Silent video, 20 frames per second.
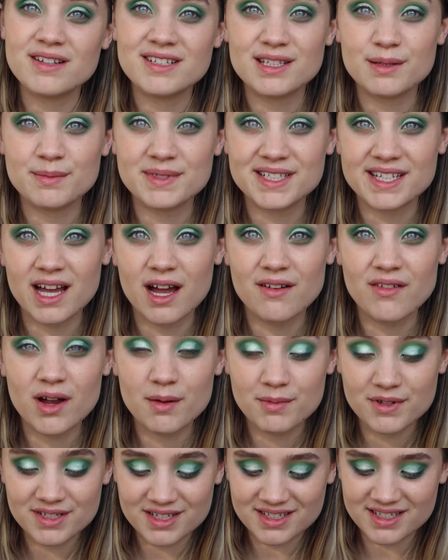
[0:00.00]
So the mascara
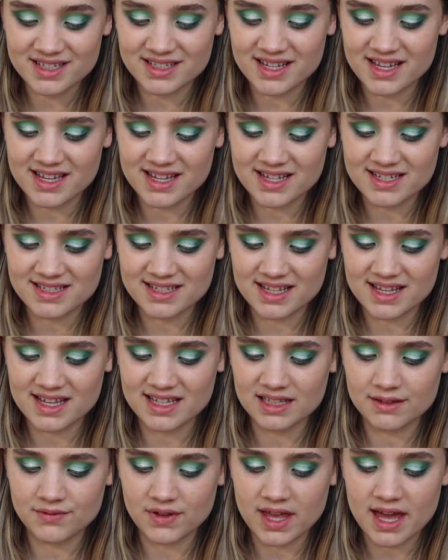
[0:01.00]
I'm using today is the
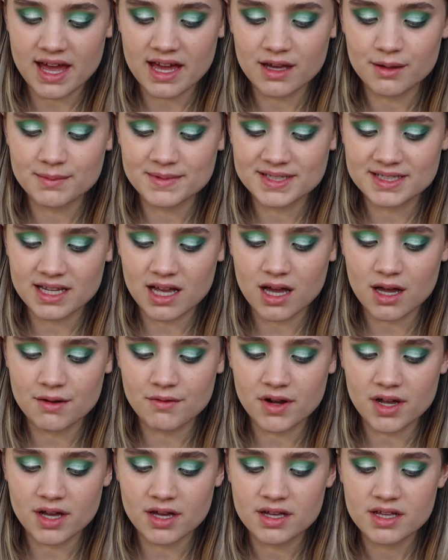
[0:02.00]
Olivia Hale
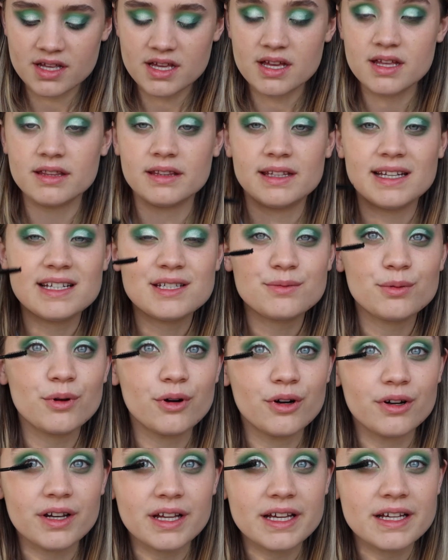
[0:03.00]
mascara. This
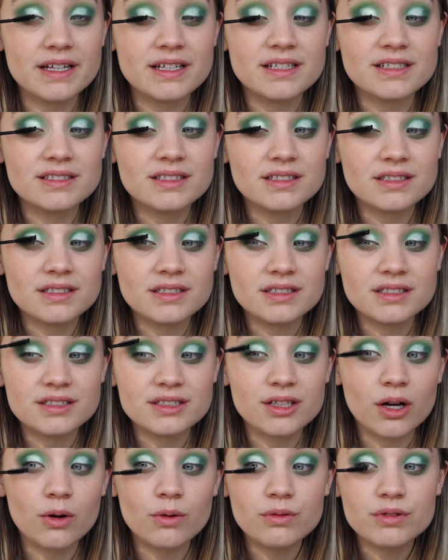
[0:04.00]
one is
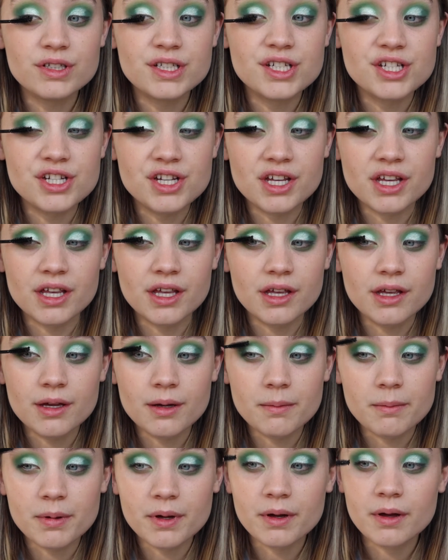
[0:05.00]
so cheap,
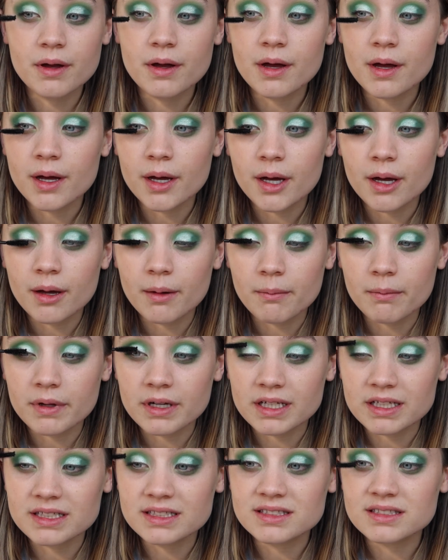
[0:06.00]
but
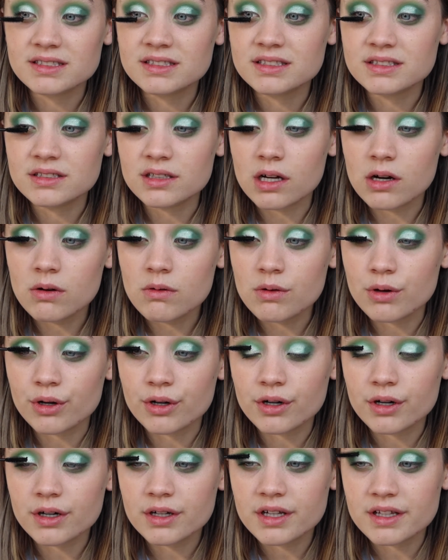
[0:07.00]
it is so
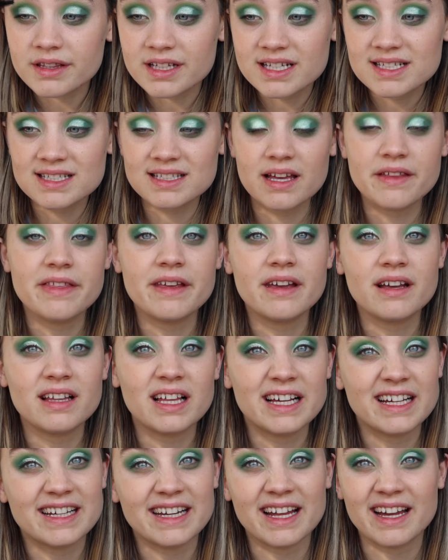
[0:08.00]
good. This is, I think,
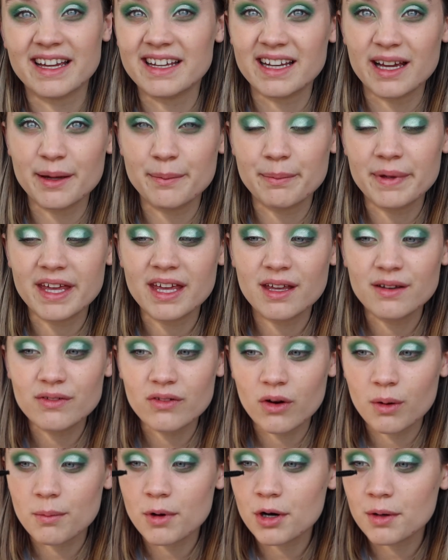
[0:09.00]
like 99p
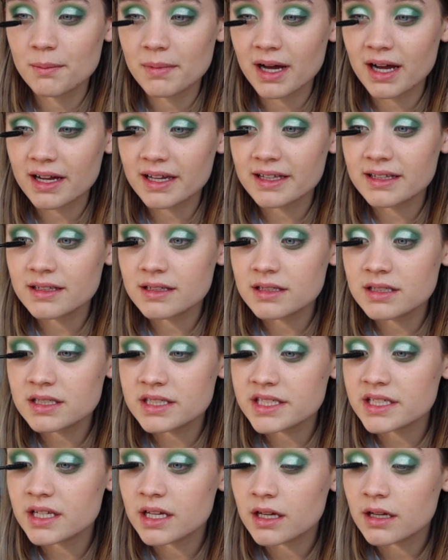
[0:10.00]
from Home
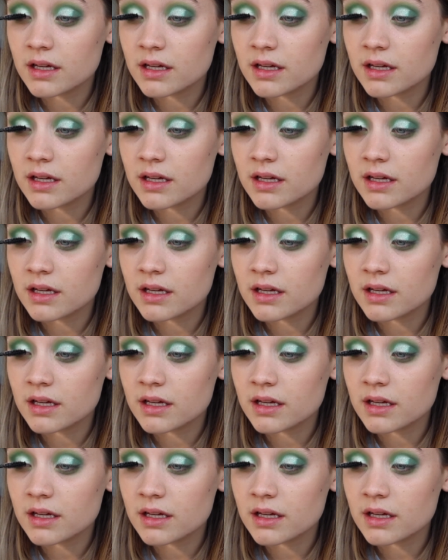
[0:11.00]
Bargains.